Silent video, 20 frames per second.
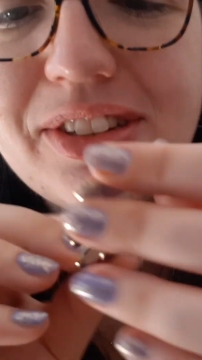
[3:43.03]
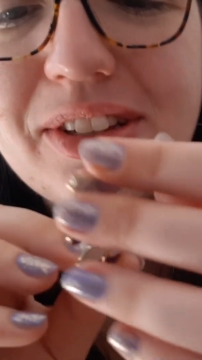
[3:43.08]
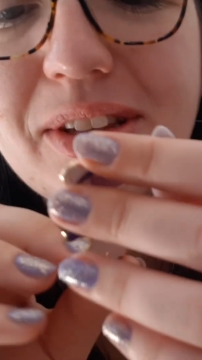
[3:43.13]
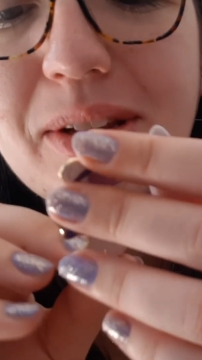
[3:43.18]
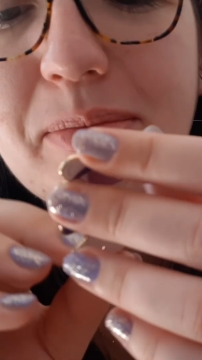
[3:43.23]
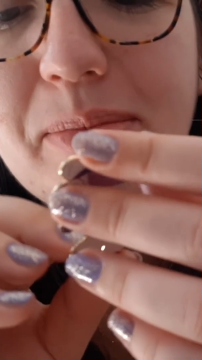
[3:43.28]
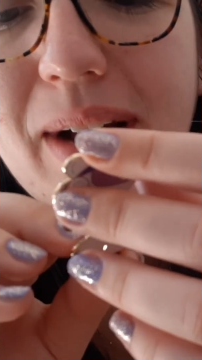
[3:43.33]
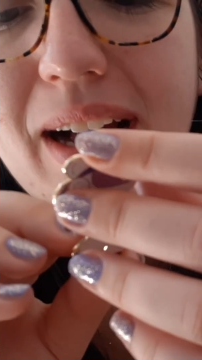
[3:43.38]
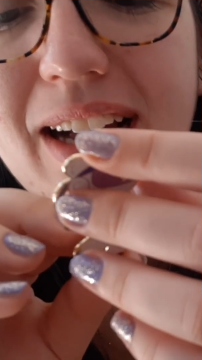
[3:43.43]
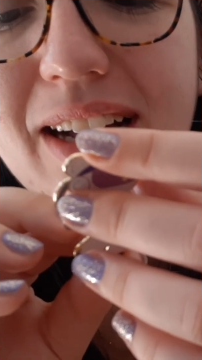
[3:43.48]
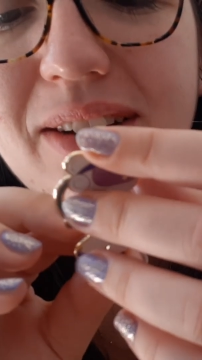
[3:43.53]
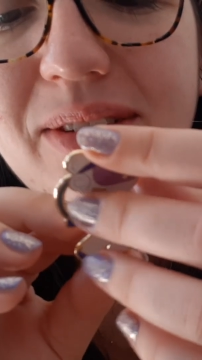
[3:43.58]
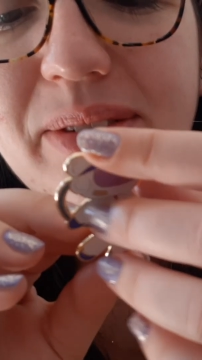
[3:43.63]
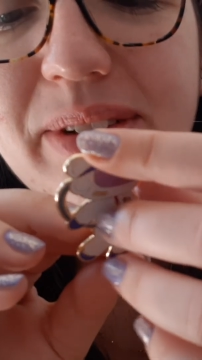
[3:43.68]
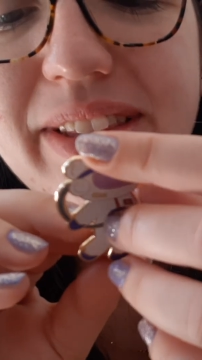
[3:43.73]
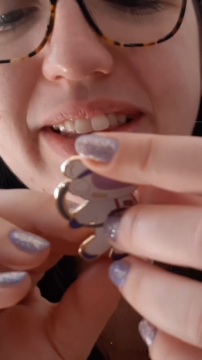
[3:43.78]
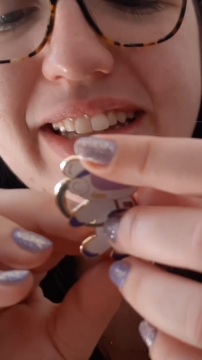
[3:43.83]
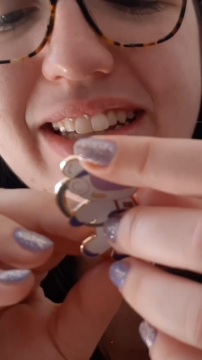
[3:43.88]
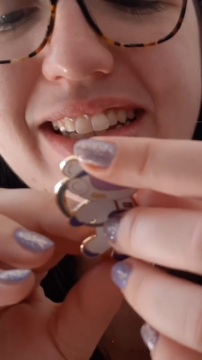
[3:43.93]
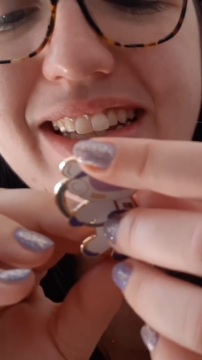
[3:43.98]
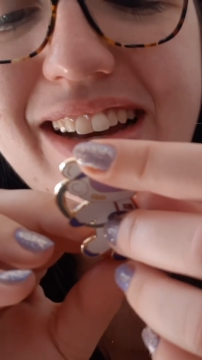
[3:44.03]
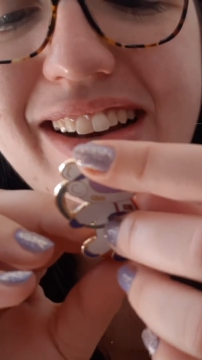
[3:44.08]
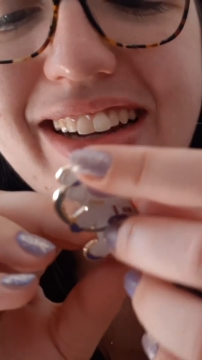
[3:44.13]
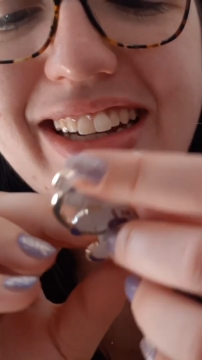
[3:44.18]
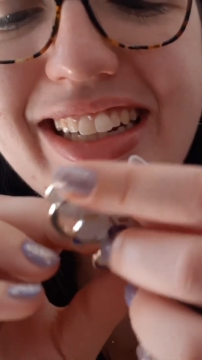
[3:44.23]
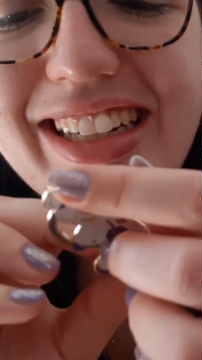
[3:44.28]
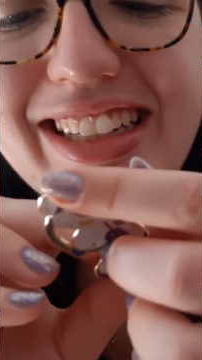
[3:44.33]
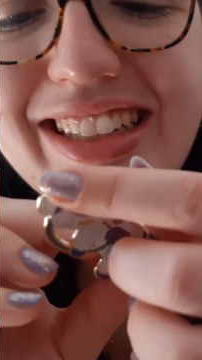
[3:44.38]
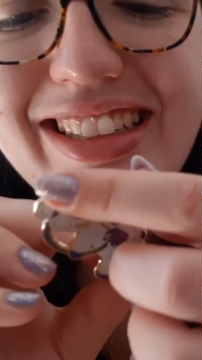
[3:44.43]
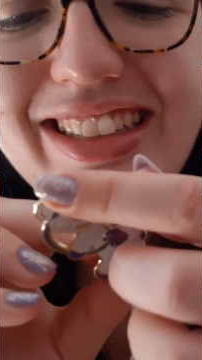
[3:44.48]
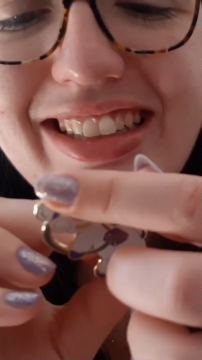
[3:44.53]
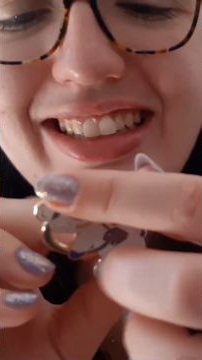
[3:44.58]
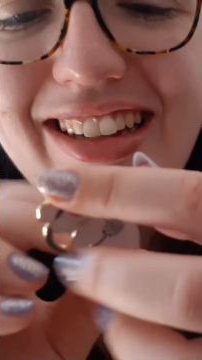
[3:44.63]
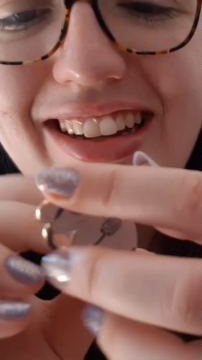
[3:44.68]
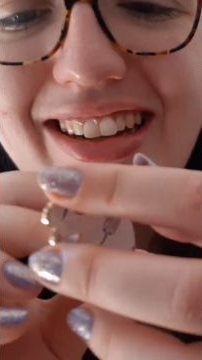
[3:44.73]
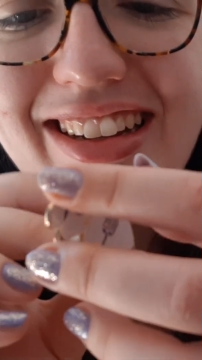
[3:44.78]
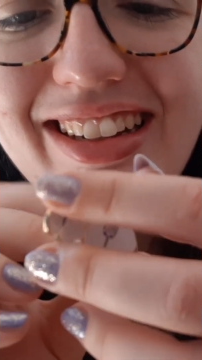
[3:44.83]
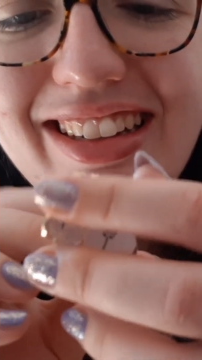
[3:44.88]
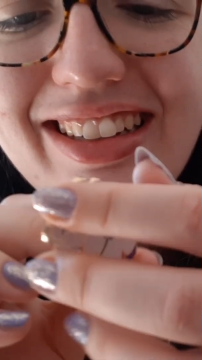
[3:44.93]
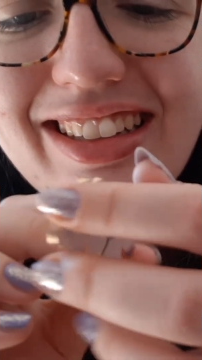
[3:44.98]
on the back with the tiny
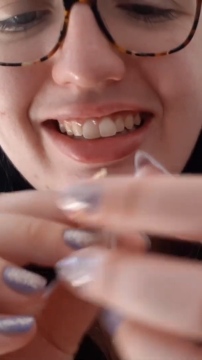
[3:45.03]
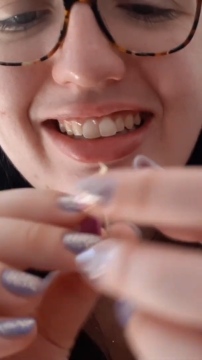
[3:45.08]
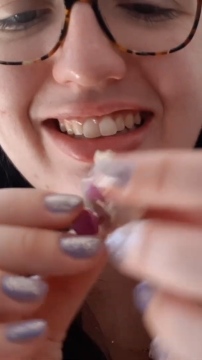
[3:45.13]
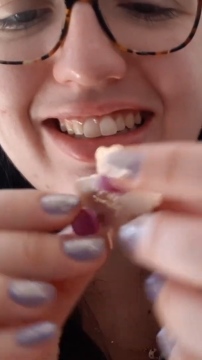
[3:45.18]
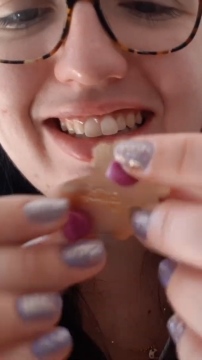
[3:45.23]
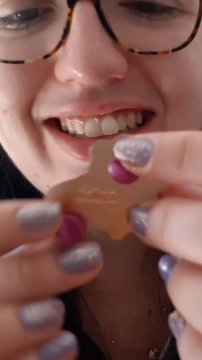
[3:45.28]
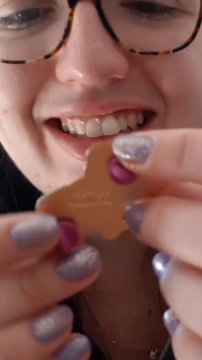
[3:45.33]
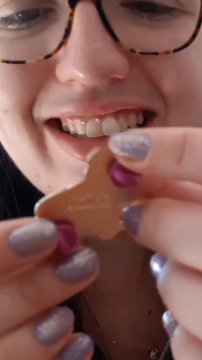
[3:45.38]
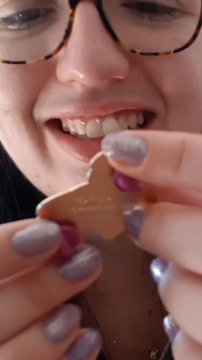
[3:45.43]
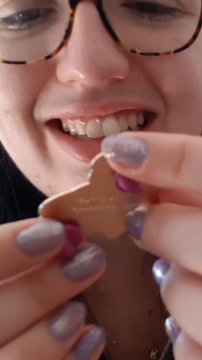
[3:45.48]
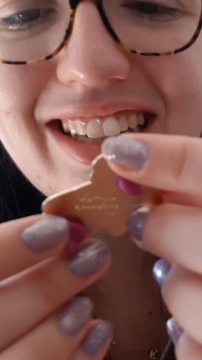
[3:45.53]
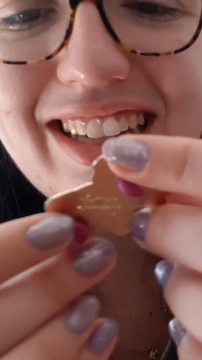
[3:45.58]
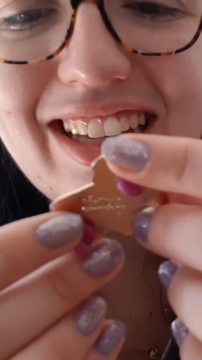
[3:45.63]
stars.